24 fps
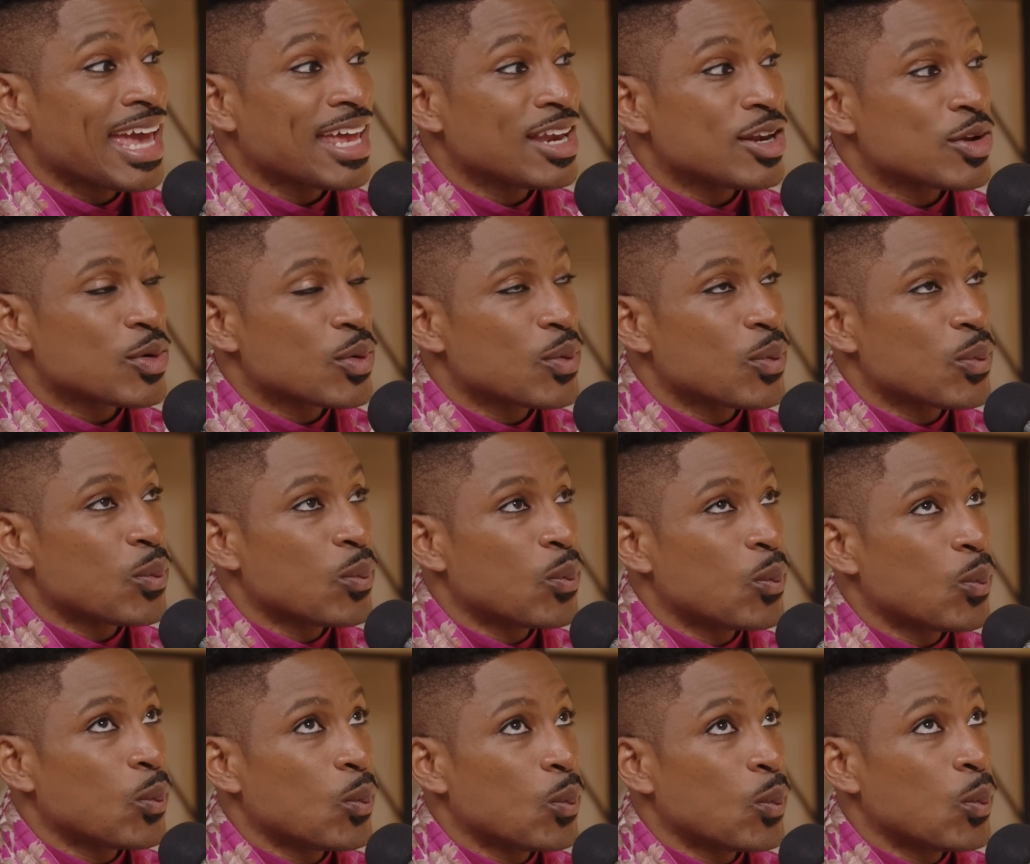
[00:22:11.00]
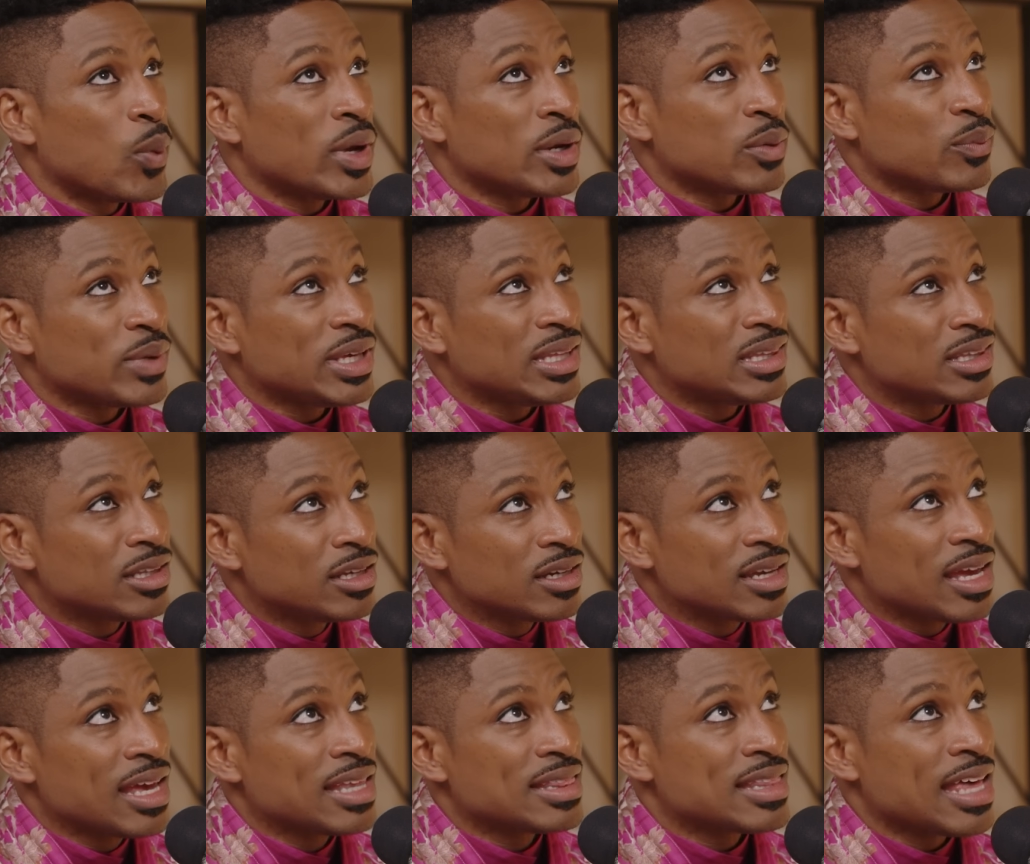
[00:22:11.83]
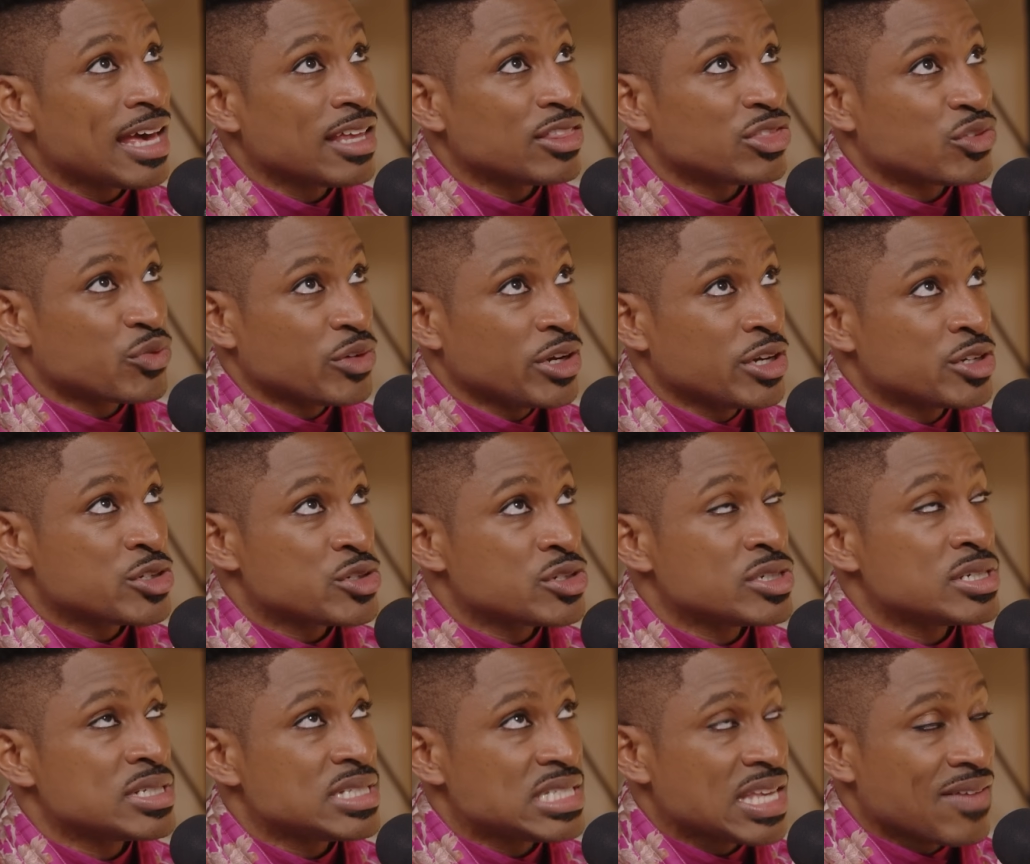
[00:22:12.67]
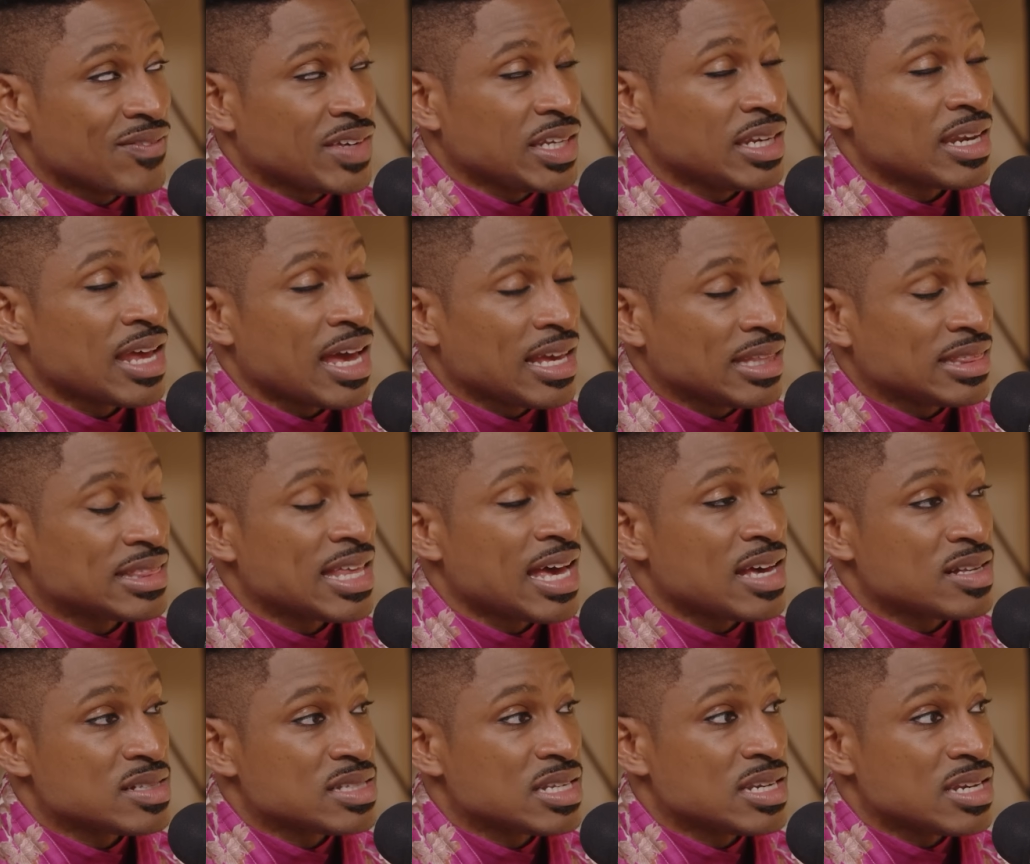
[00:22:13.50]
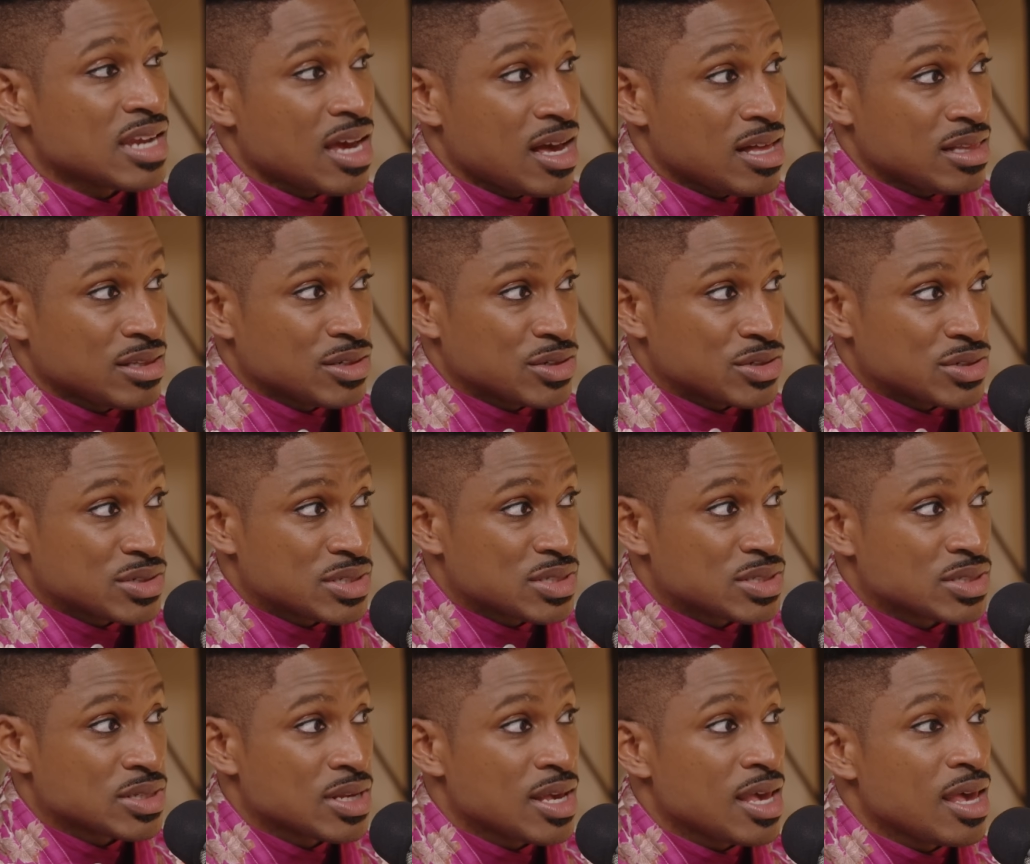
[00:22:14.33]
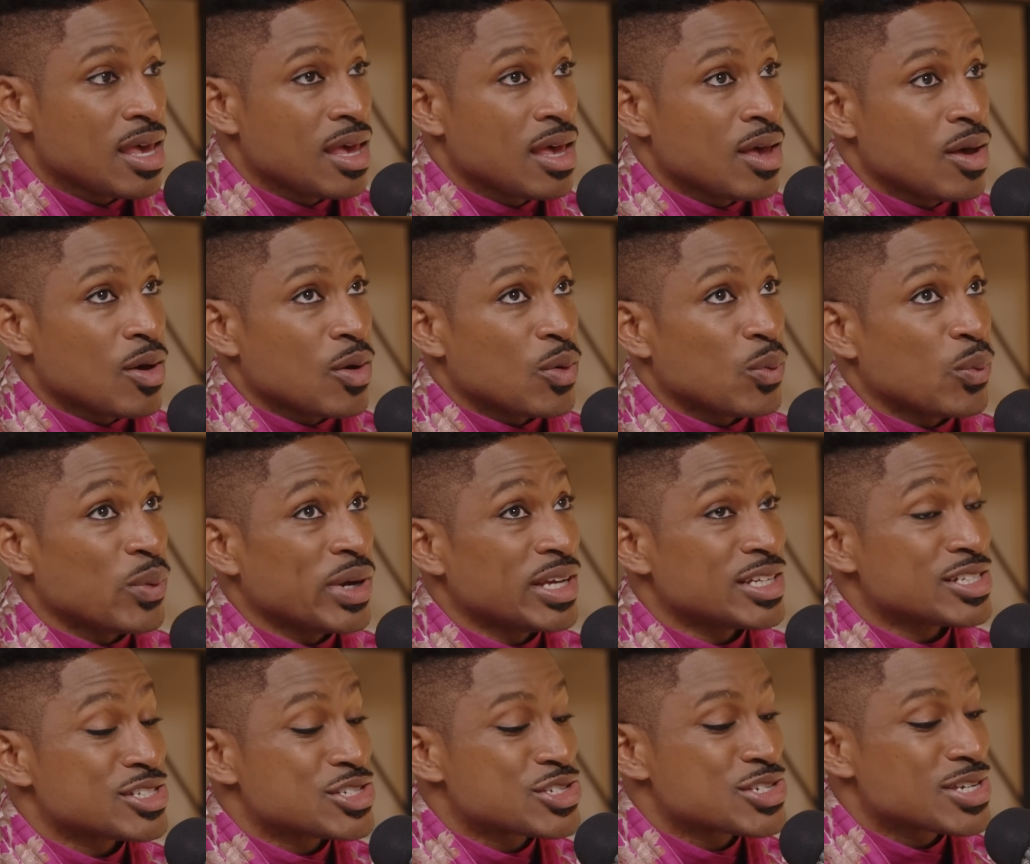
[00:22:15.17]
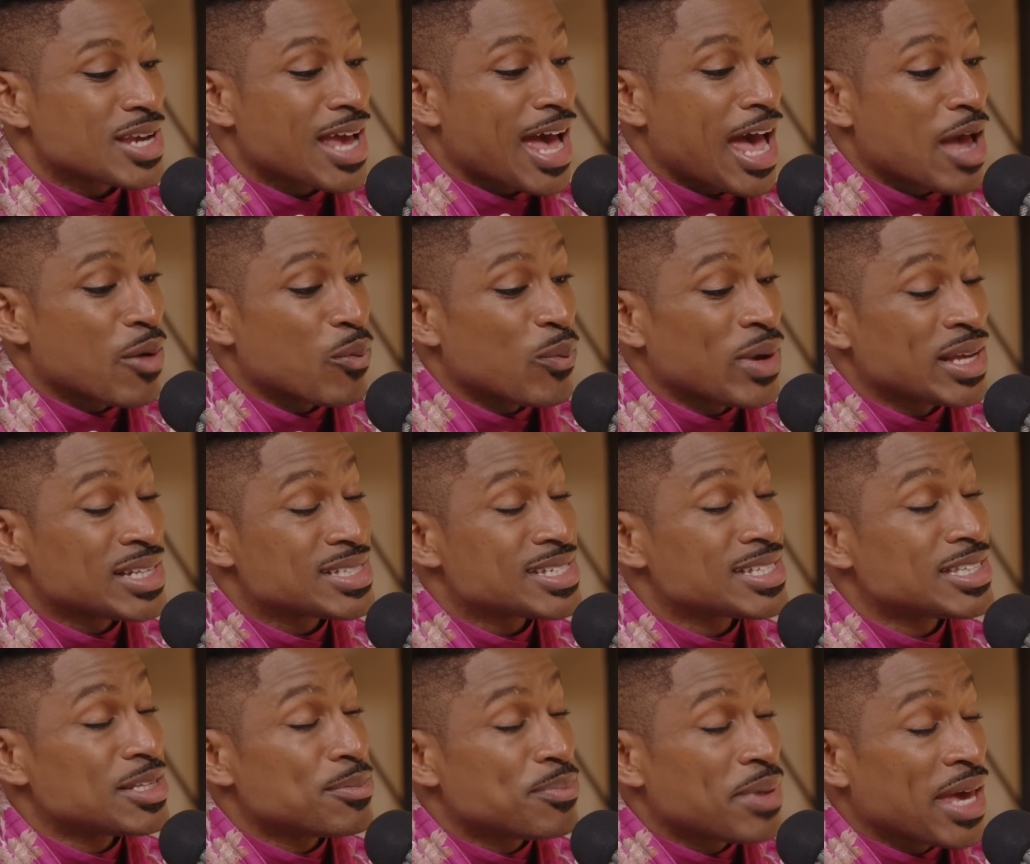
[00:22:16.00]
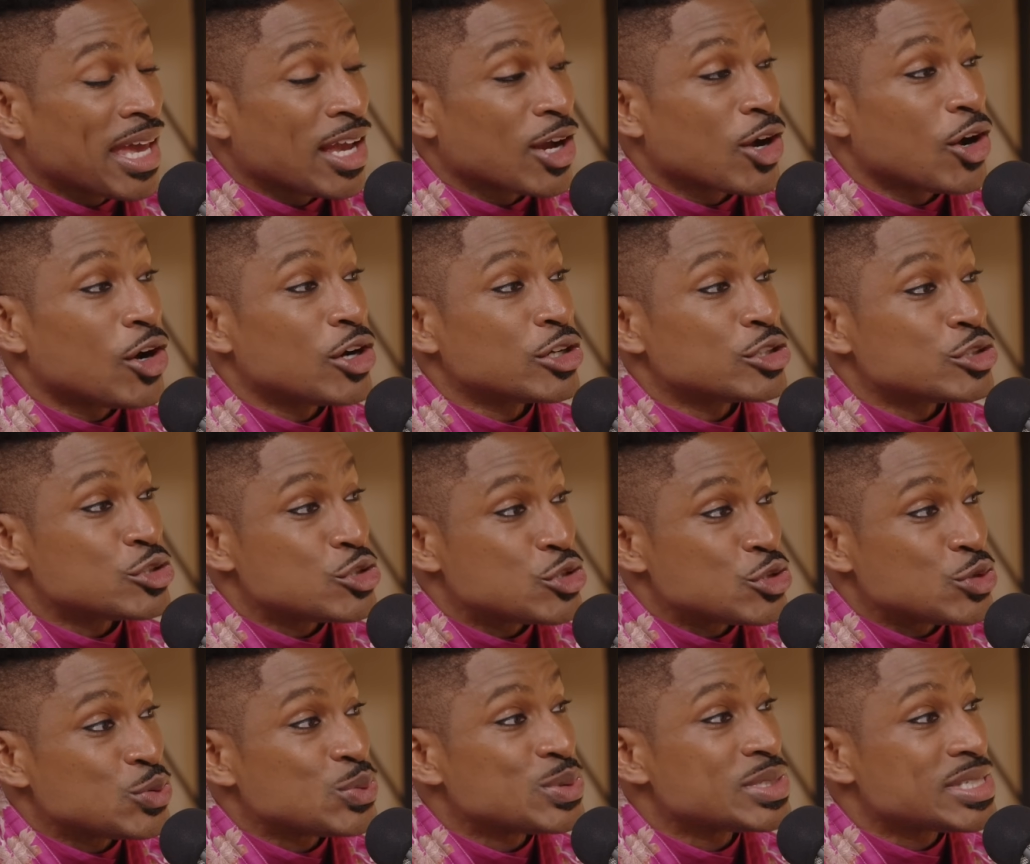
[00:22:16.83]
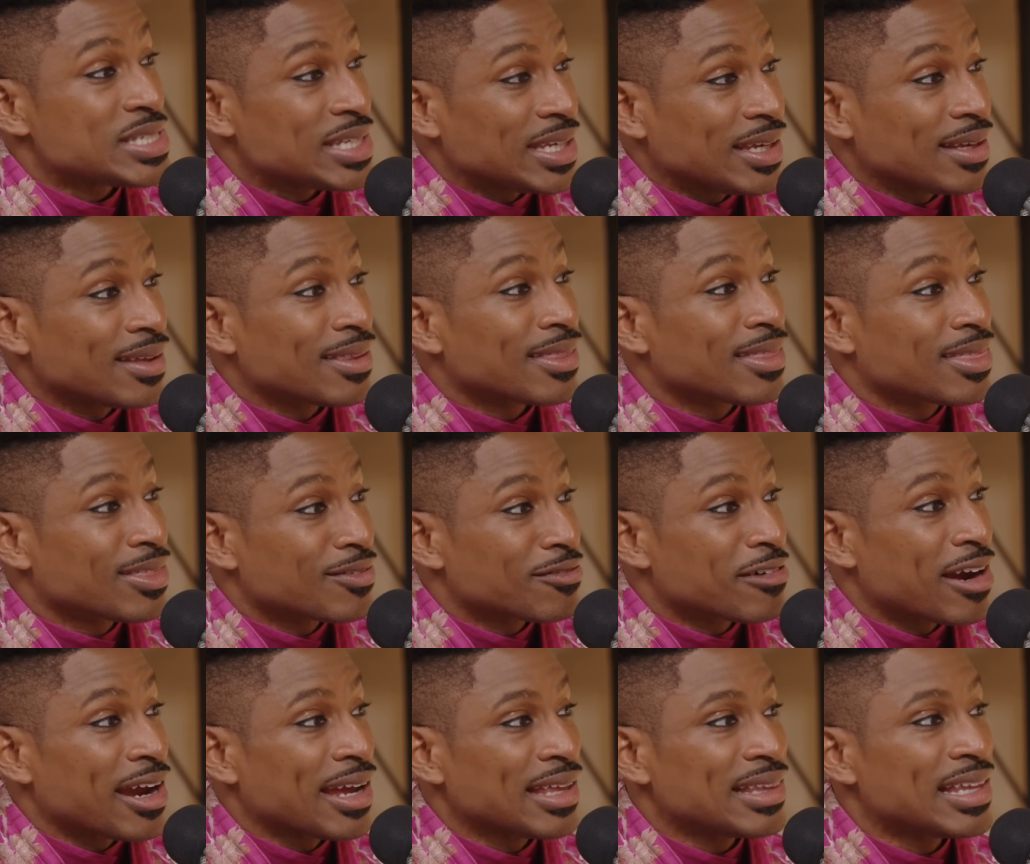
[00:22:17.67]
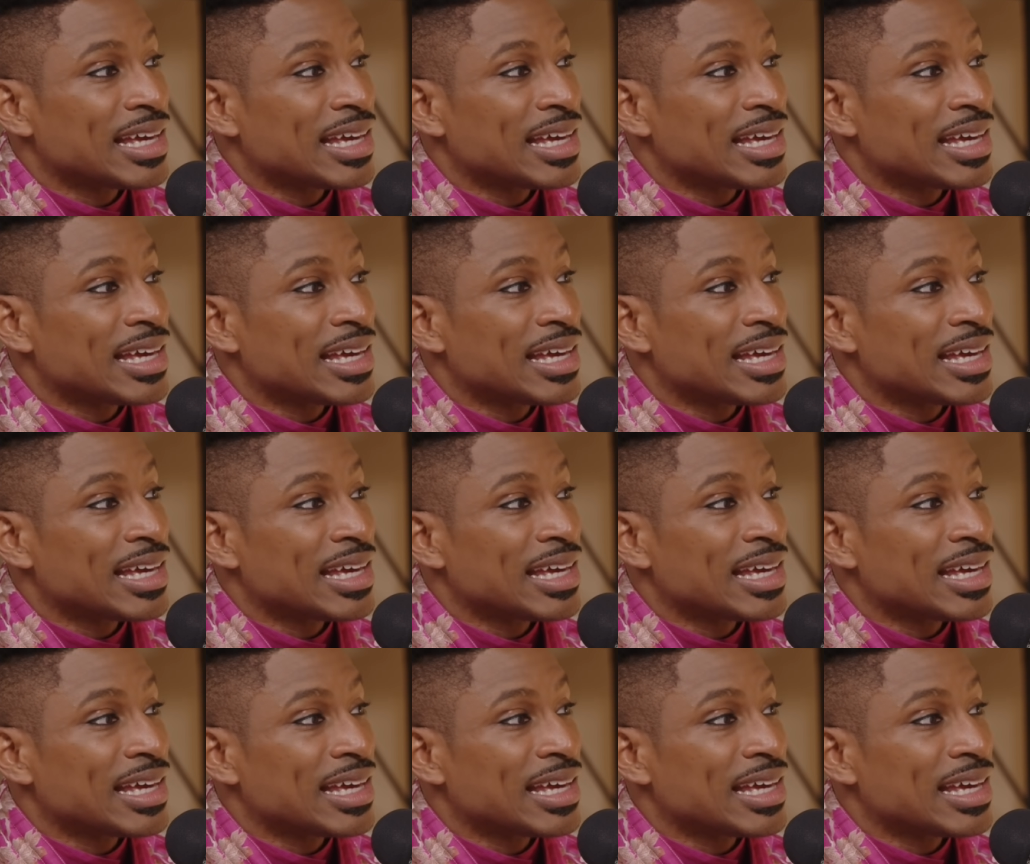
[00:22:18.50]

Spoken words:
And when we look at that $379,000, which I went to the bank on Juneteenth, right?